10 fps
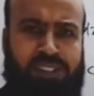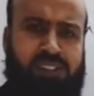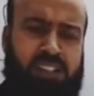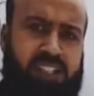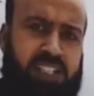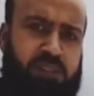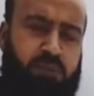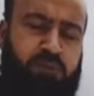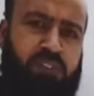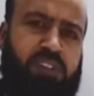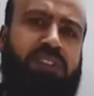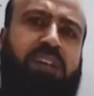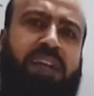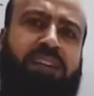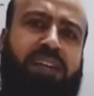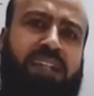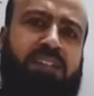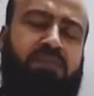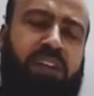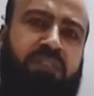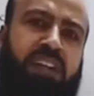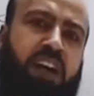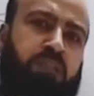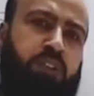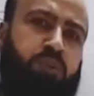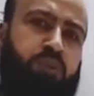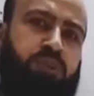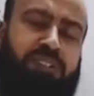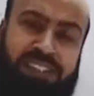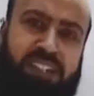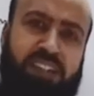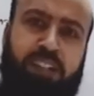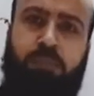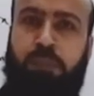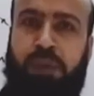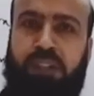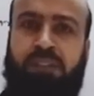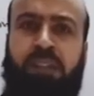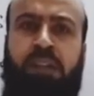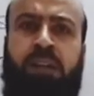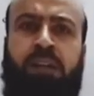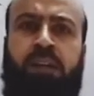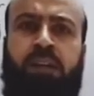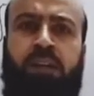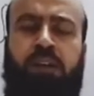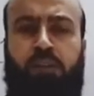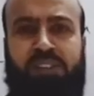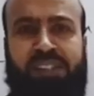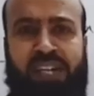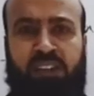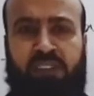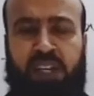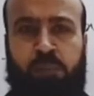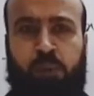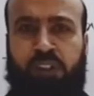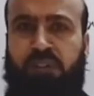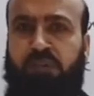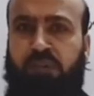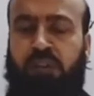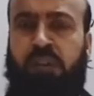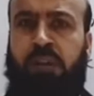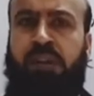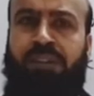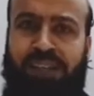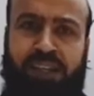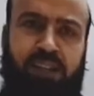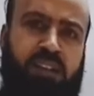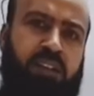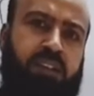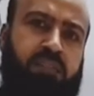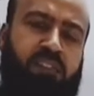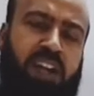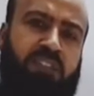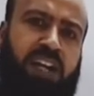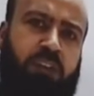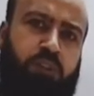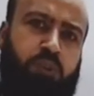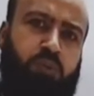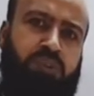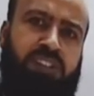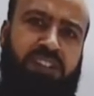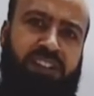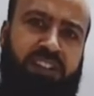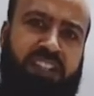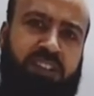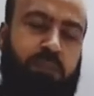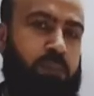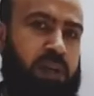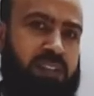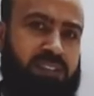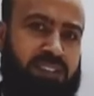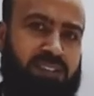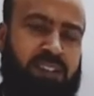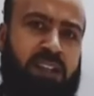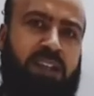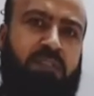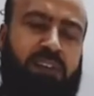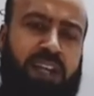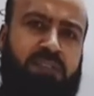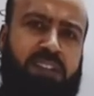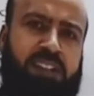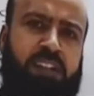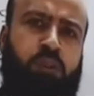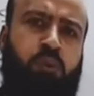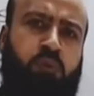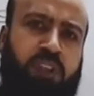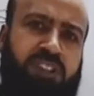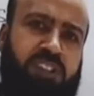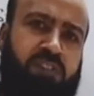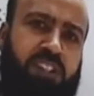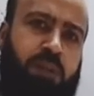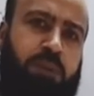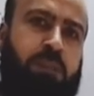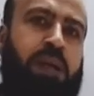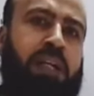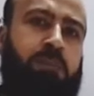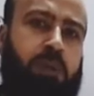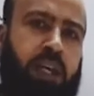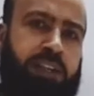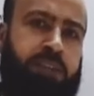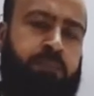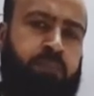this is the case number first, and that's when we have to use this technique by parts. Now the second very important thing when we have to use this integration by parts is whenever there are two functions which are being multiplied.